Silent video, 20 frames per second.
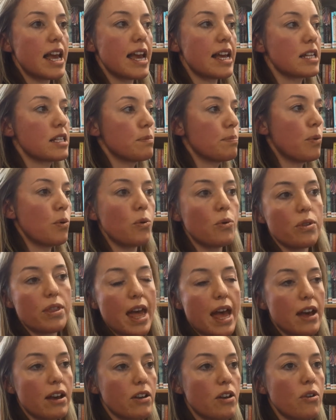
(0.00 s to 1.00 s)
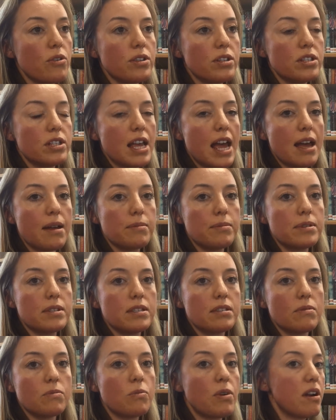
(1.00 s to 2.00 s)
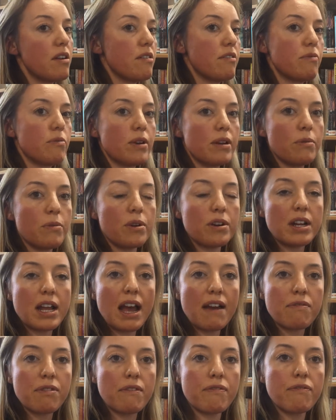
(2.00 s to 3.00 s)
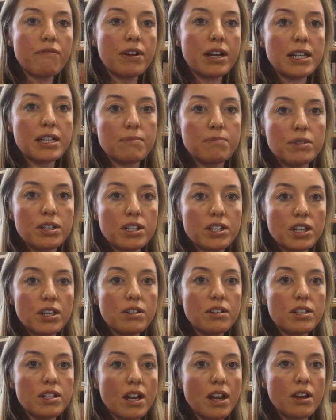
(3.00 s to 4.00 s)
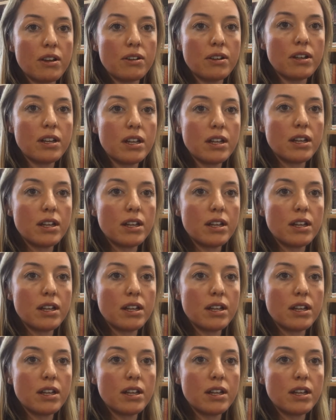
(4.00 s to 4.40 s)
export that concept wherever we want to have the freedom to do so.